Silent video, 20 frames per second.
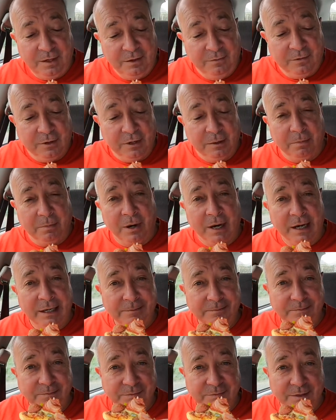for a bite,
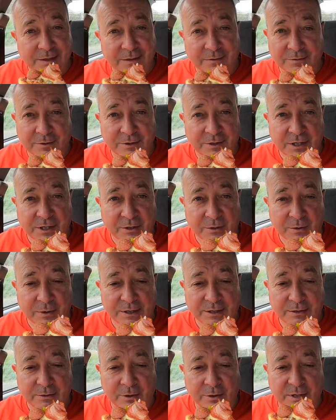because you can
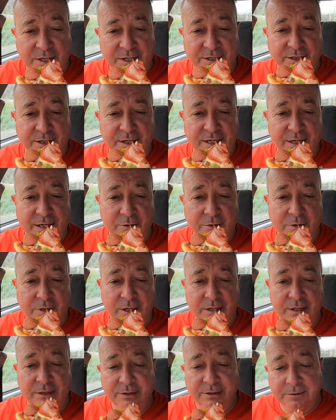already see how good
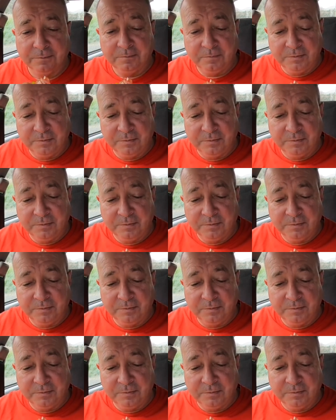it is.